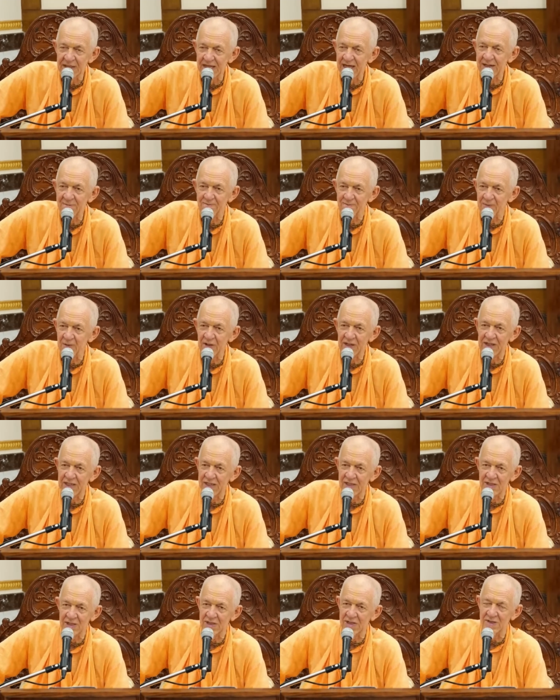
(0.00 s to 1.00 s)
at that
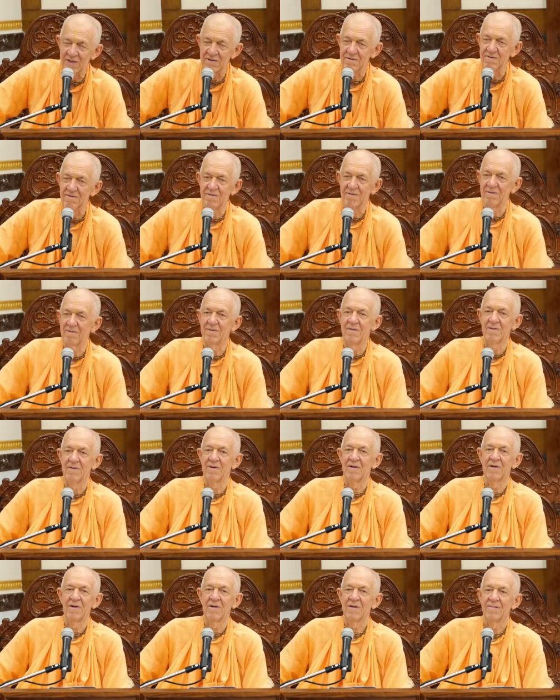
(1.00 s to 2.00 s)
place.
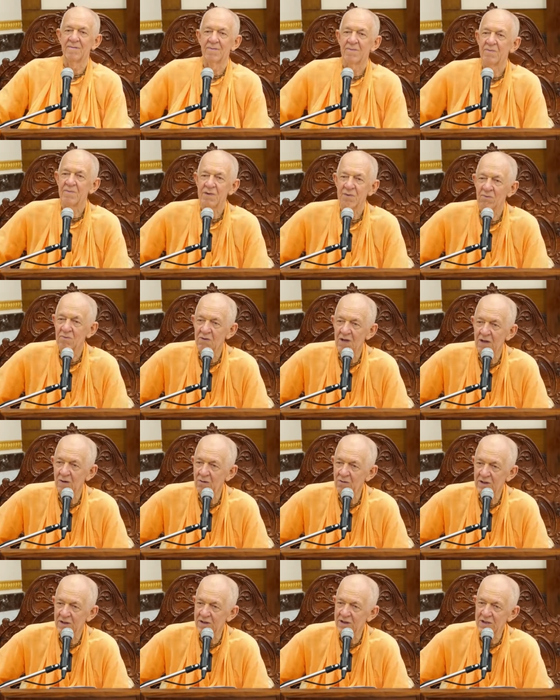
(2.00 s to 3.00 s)
But
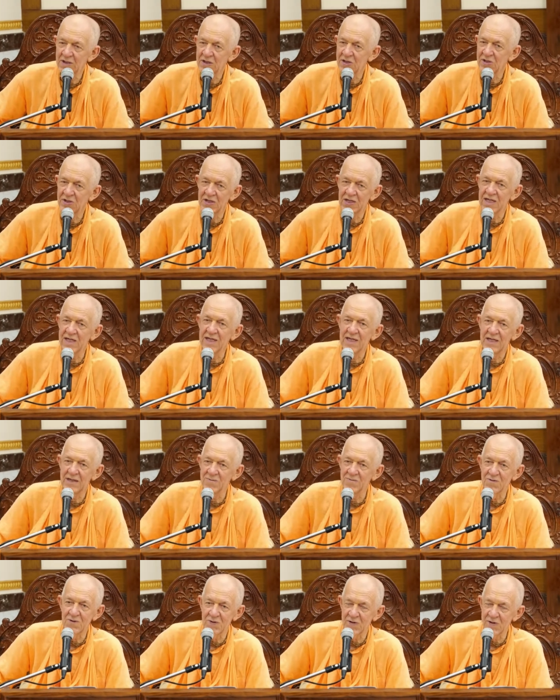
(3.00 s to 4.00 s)
while Lord
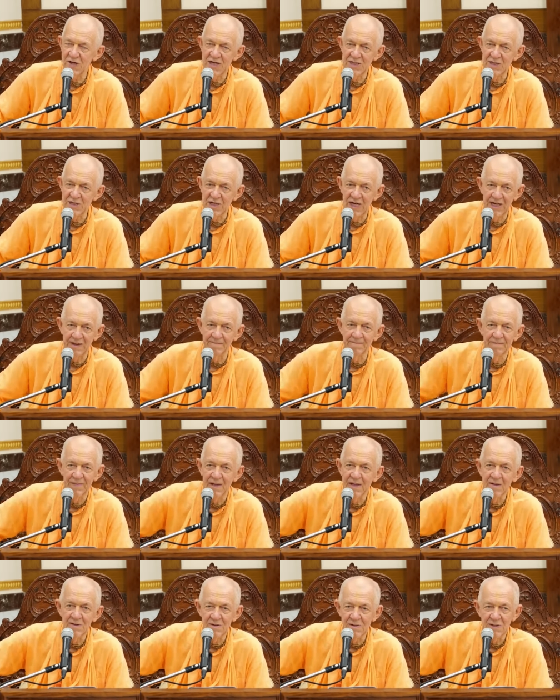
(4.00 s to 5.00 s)
Nrsingadev was resting,
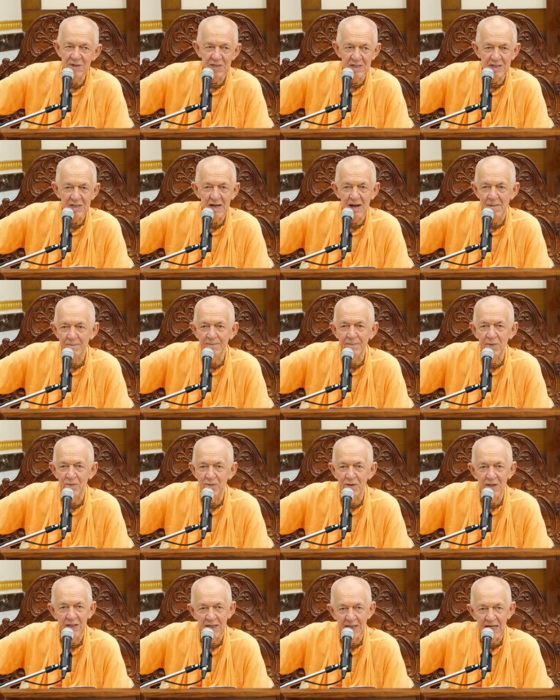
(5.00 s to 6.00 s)
there's a
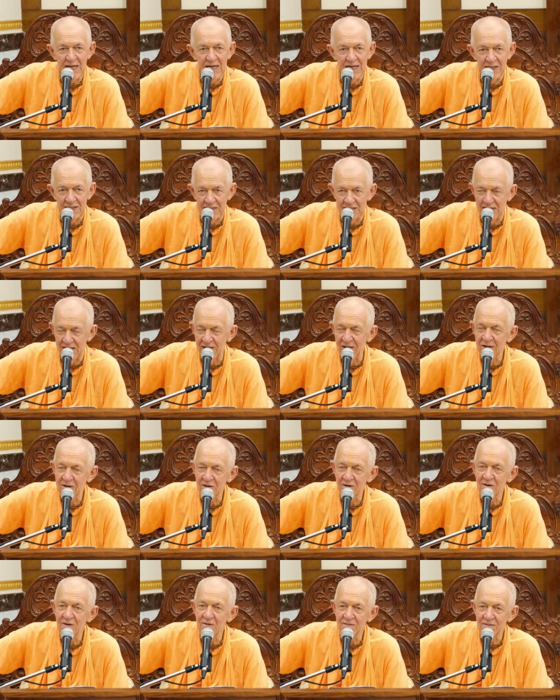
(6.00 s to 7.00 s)
temple today there
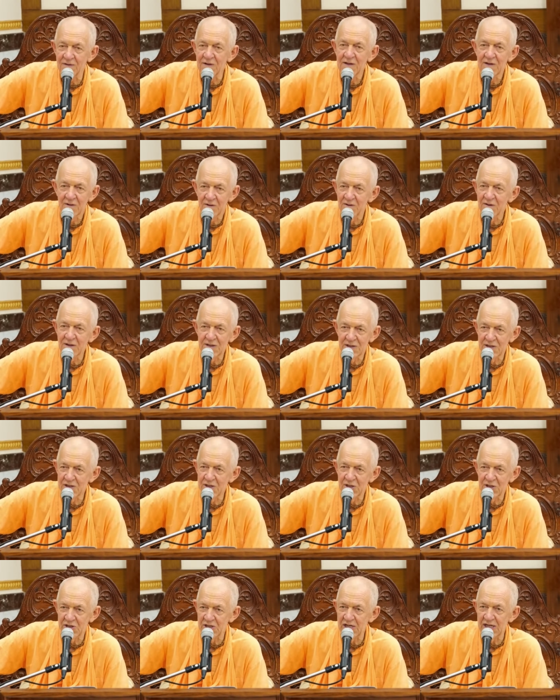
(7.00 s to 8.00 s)
of Lord
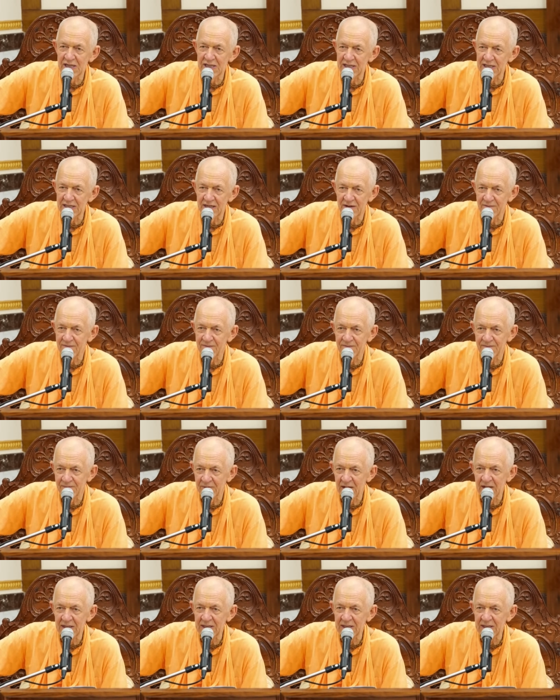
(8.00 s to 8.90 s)
Nrsingadev,